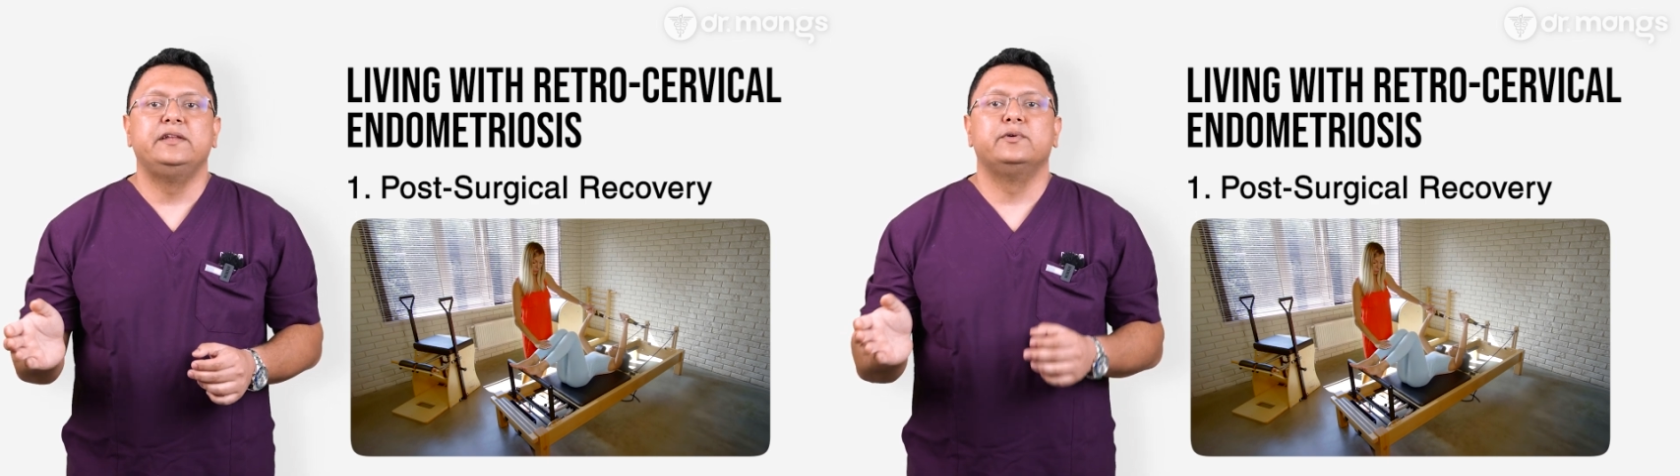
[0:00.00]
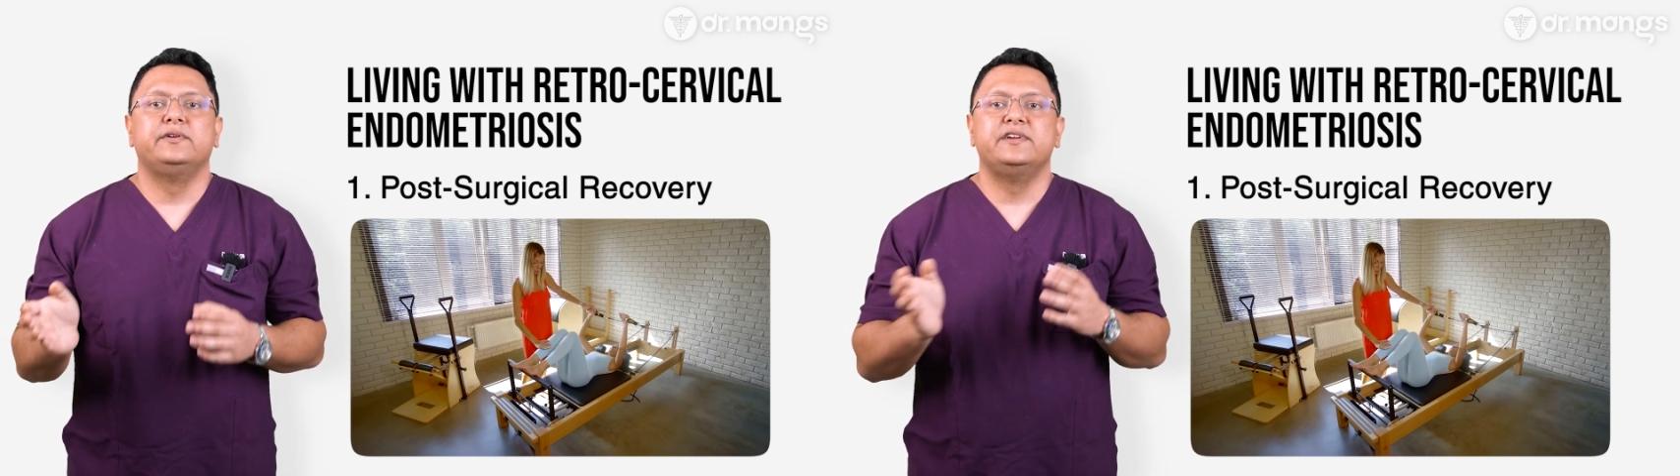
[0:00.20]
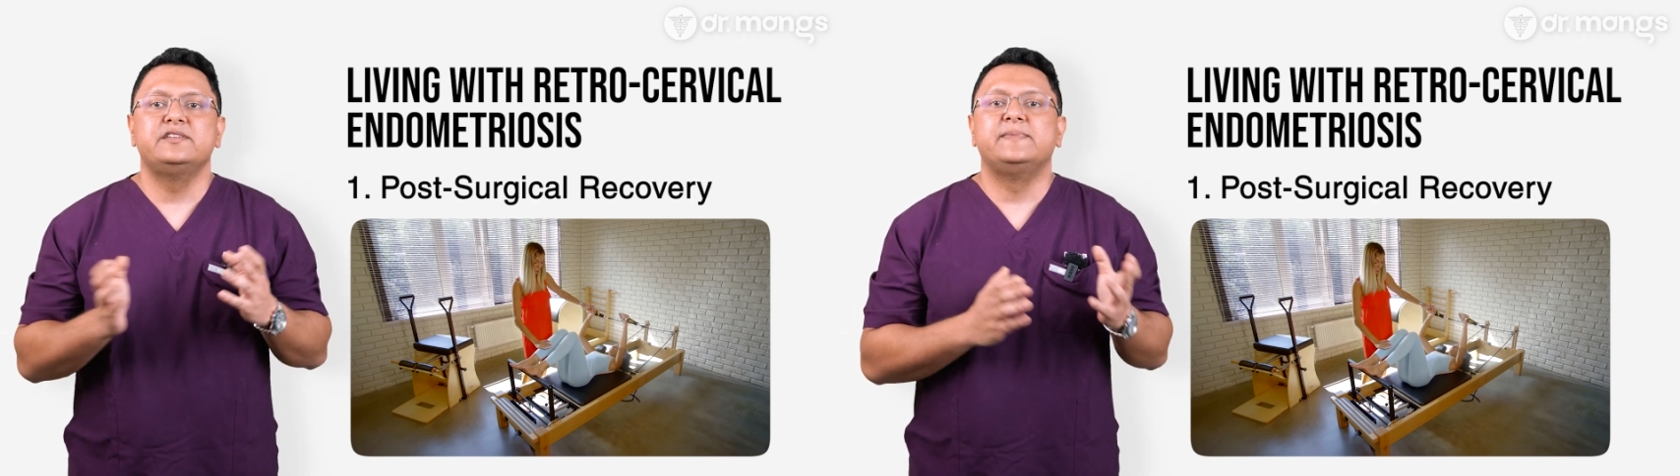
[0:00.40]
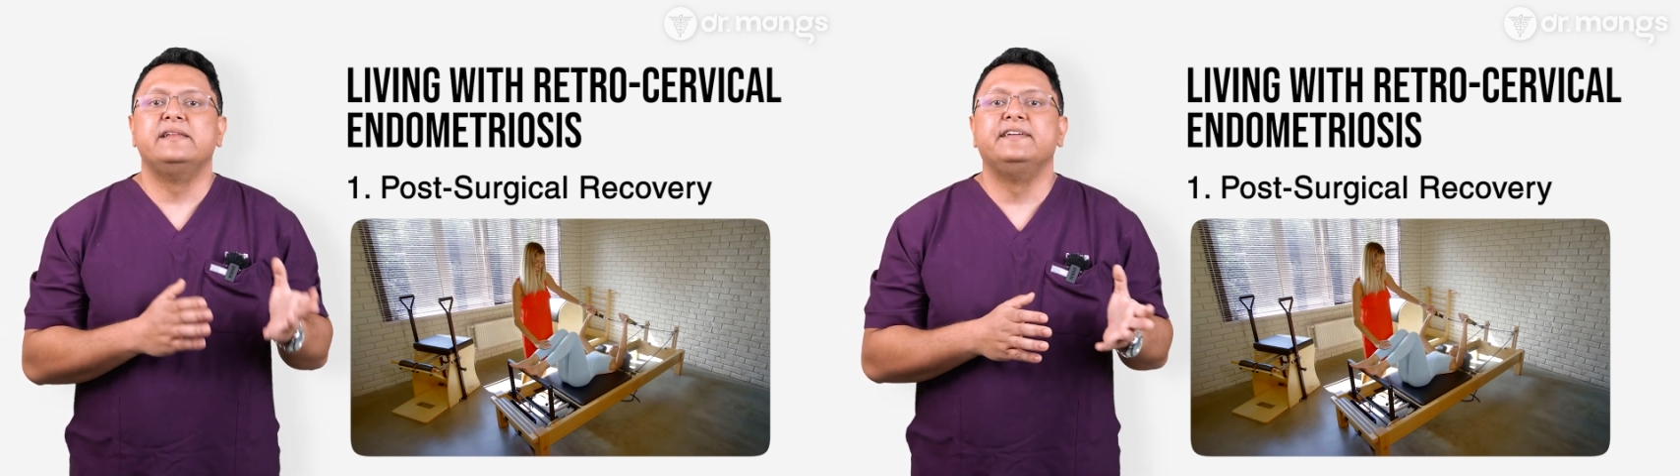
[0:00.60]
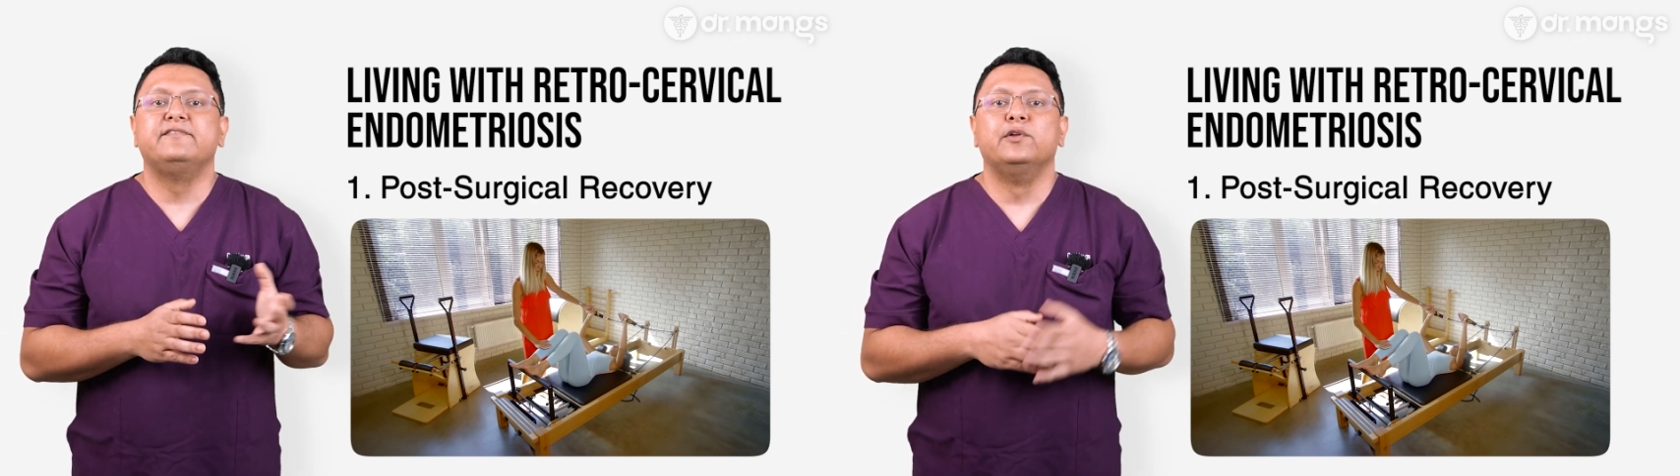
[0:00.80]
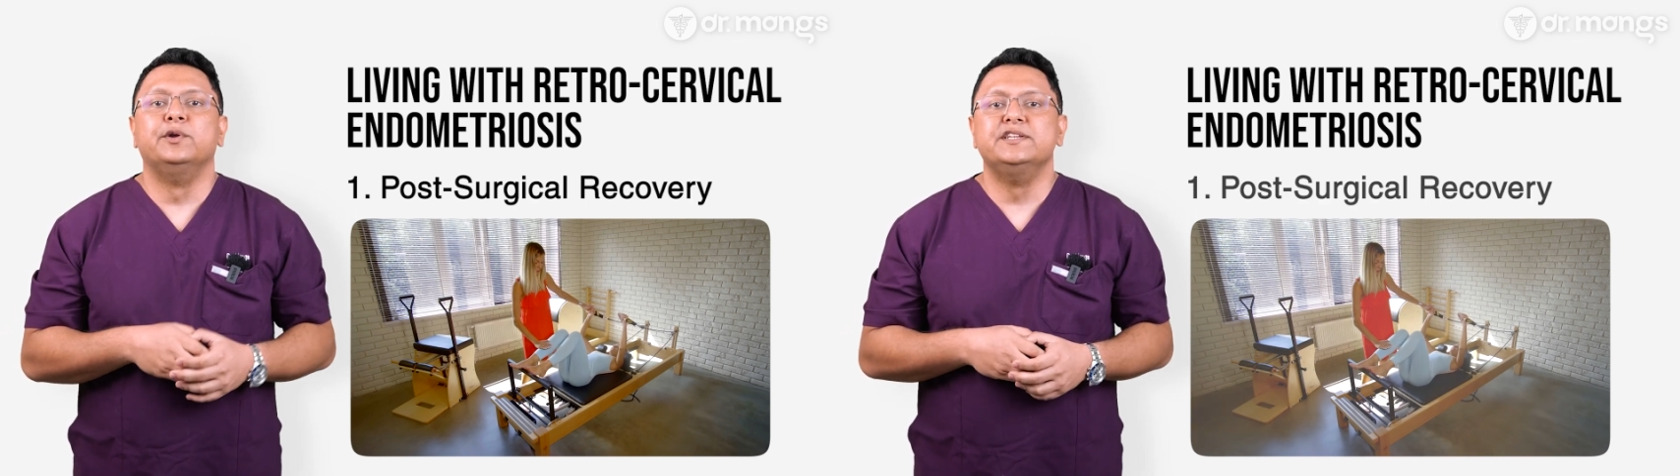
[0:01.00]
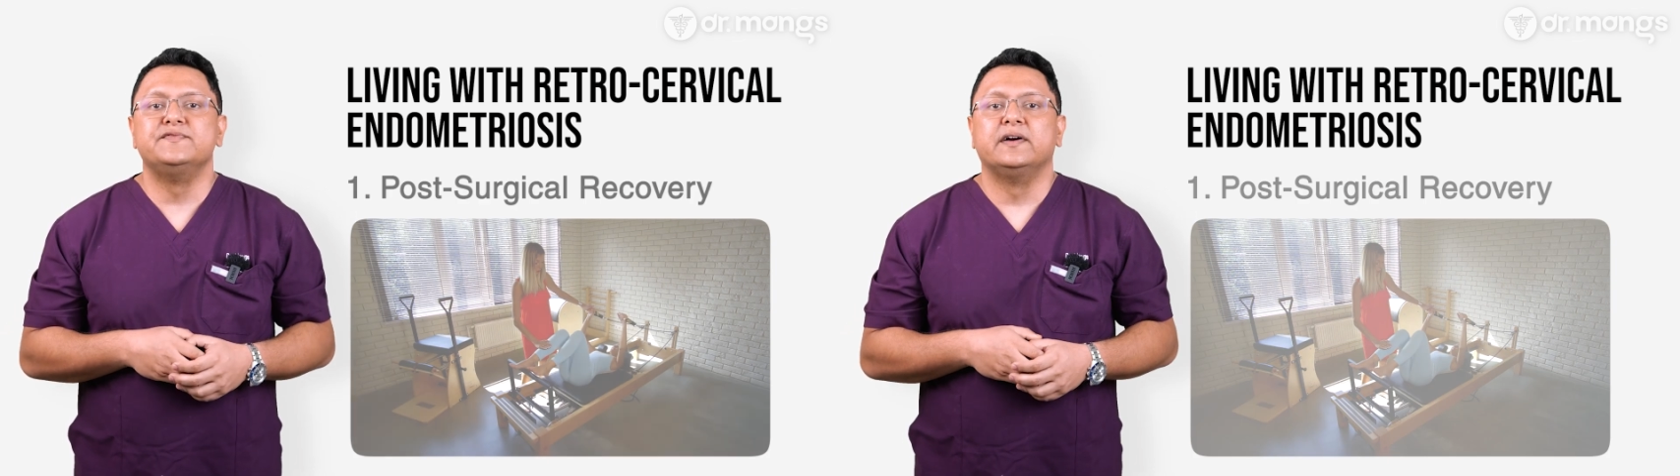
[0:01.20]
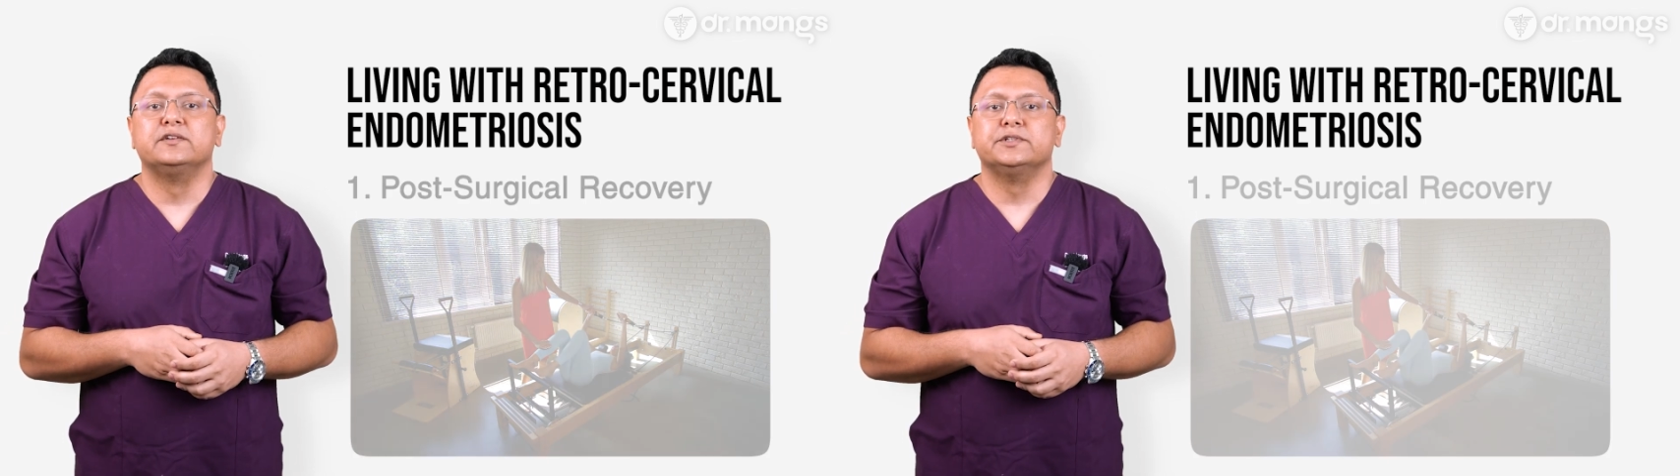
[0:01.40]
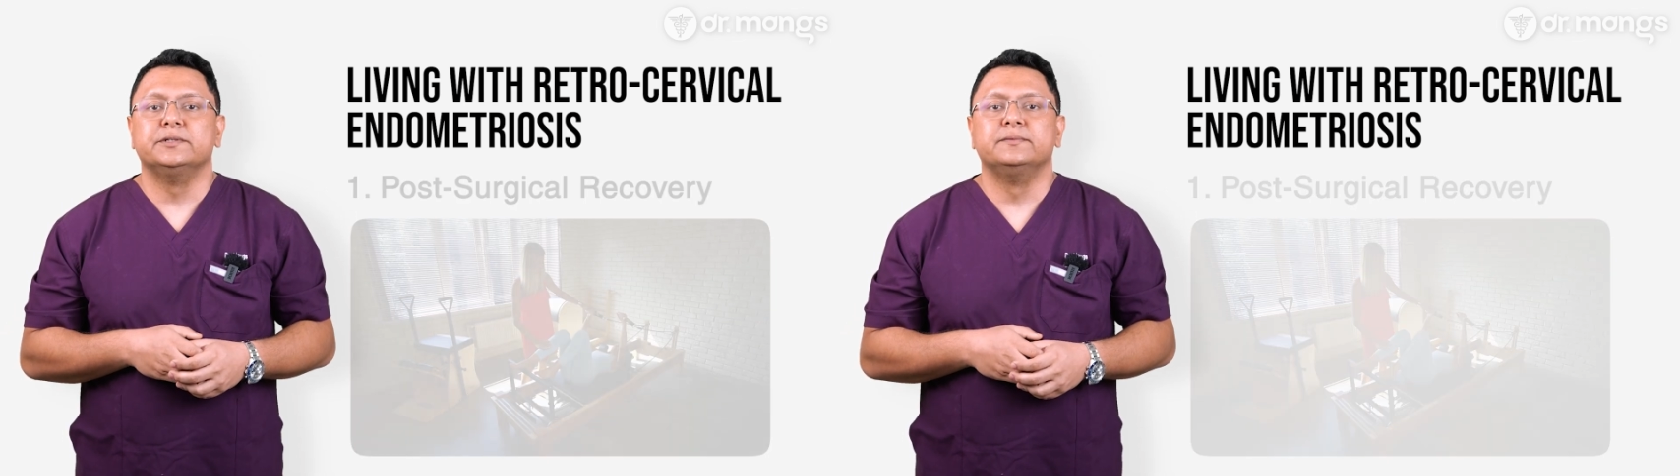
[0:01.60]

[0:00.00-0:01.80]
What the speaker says: to address pelvic floor dysfunction.